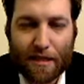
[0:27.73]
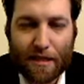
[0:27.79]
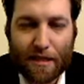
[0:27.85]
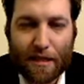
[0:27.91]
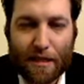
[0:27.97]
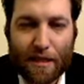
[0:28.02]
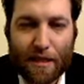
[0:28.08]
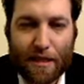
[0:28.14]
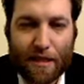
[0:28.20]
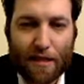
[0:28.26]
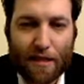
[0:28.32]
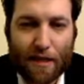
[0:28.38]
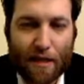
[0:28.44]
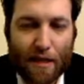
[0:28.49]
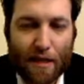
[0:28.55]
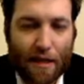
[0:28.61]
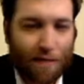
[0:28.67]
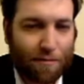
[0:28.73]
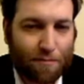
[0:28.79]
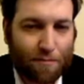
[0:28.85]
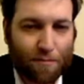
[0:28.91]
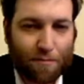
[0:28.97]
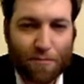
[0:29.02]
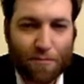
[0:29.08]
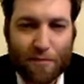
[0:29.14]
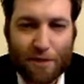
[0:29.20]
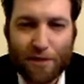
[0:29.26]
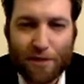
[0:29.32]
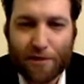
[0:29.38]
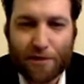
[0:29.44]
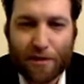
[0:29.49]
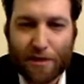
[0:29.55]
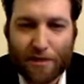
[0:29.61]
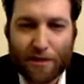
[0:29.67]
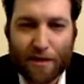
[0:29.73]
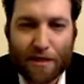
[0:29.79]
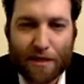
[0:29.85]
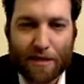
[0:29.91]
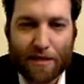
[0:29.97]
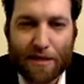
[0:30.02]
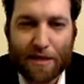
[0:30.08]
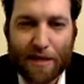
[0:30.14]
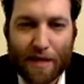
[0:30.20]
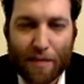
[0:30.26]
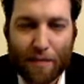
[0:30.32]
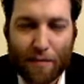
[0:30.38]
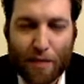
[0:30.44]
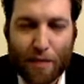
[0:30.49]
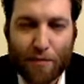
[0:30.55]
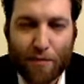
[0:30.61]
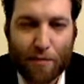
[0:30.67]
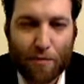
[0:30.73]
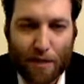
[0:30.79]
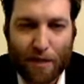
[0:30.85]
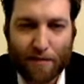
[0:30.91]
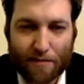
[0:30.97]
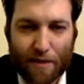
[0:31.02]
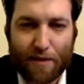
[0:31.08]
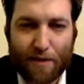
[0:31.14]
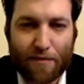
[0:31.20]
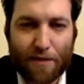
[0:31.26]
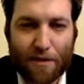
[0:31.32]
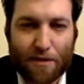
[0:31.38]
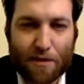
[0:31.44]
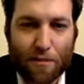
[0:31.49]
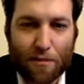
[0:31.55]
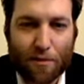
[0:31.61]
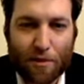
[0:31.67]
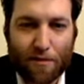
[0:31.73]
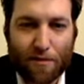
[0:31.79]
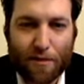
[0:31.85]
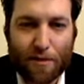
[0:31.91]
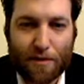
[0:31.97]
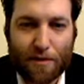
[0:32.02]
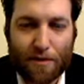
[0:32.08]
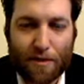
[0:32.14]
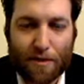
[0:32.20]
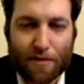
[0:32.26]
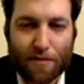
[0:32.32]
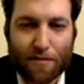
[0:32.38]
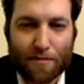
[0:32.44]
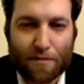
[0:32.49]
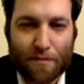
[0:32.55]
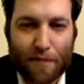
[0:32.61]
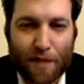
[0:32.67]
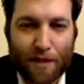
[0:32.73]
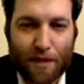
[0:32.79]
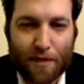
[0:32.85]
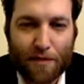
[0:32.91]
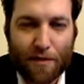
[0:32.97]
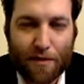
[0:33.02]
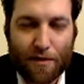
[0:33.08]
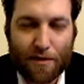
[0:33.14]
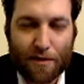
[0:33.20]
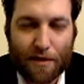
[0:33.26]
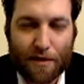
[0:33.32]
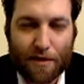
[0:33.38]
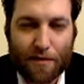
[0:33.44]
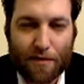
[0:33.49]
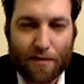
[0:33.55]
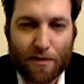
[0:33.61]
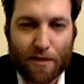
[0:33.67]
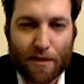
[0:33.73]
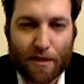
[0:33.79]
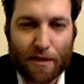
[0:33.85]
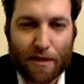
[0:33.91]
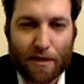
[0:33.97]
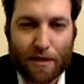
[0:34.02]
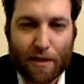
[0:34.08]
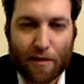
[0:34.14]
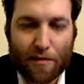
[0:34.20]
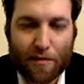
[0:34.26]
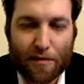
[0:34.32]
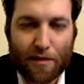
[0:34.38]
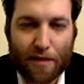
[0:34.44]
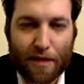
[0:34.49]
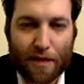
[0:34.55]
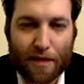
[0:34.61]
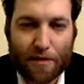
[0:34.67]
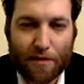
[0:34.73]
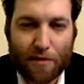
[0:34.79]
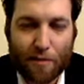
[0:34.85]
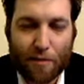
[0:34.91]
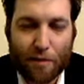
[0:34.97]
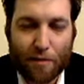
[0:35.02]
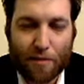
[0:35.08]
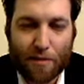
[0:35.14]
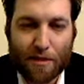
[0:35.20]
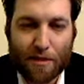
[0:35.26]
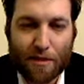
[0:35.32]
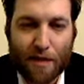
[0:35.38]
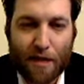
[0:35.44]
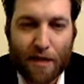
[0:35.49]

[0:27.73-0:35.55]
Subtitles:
I usually try not to name people, but I feel it's important for you to know this for any looking into it purposes.